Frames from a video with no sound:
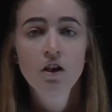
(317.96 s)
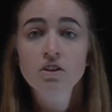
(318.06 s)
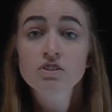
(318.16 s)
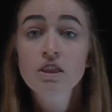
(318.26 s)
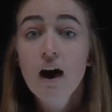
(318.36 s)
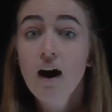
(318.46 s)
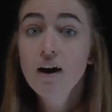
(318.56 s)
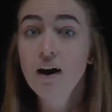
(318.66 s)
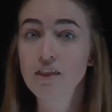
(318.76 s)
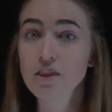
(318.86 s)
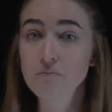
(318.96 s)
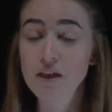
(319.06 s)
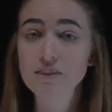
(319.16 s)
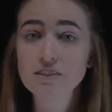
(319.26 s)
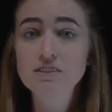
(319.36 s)
So there are other
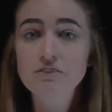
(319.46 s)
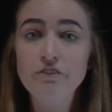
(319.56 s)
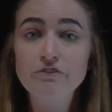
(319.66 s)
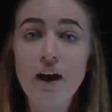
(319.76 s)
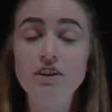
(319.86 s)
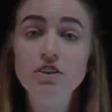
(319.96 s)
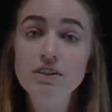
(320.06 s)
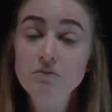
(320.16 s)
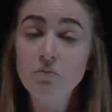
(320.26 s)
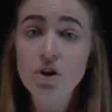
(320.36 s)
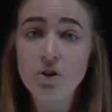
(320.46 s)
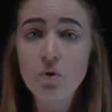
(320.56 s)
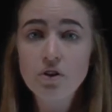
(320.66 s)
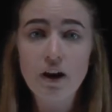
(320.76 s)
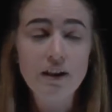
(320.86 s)
methods for factorising monic
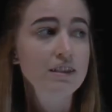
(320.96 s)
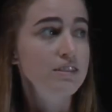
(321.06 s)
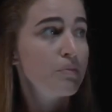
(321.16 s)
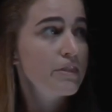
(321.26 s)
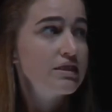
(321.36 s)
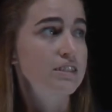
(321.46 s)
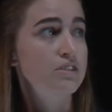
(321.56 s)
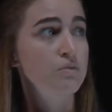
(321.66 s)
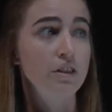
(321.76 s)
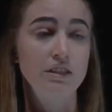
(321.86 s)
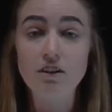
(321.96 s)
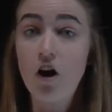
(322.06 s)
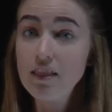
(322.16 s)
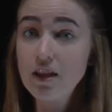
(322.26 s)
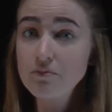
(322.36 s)
quadratics, but this is the one that
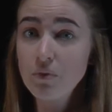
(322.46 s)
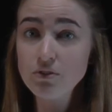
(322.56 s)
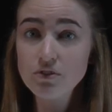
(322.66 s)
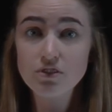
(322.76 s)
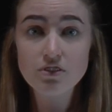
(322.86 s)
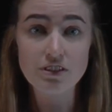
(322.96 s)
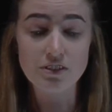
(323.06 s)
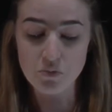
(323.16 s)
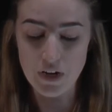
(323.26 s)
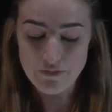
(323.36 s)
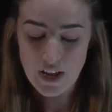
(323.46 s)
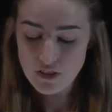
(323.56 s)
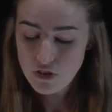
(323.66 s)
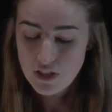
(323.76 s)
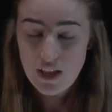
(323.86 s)
I like most. So this is one I've had
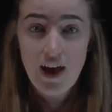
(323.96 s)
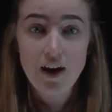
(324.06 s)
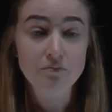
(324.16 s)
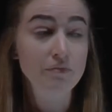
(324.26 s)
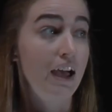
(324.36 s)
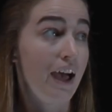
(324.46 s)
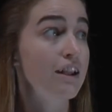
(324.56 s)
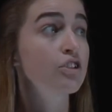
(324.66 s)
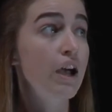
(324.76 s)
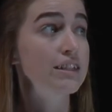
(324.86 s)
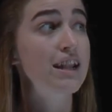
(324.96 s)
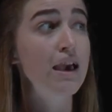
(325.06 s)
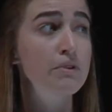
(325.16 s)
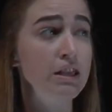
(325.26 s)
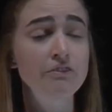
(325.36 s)
a look at
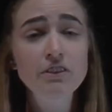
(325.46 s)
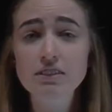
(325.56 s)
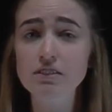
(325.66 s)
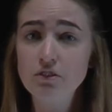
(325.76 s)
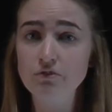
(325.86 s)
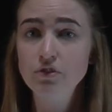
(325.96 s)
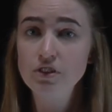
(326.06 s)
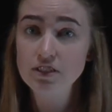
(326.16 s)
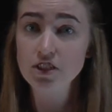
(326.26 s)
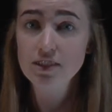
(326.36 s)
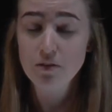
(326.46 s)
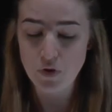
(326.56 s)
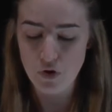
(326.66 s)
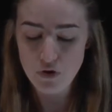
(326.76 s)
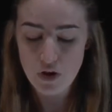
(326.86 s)
today. But if this is confusing, just let
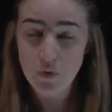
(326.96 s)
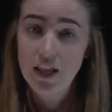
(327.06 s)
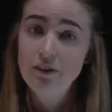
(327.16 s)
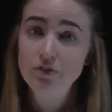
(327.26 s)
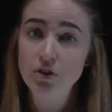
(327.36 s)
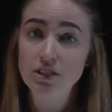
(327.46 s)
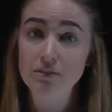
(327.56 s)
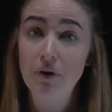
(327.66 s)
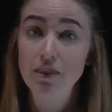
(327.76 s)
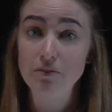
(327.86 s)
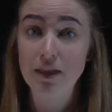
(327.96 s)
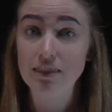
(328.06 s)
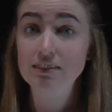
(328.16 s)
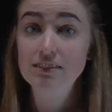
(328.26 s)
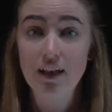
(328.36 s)
me know and we can have a look at some other
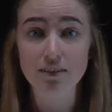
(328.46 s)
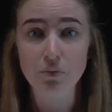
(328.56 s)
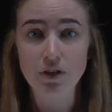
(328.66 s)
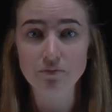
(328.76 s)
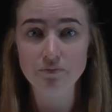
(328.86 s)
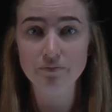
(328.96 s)
methods as well.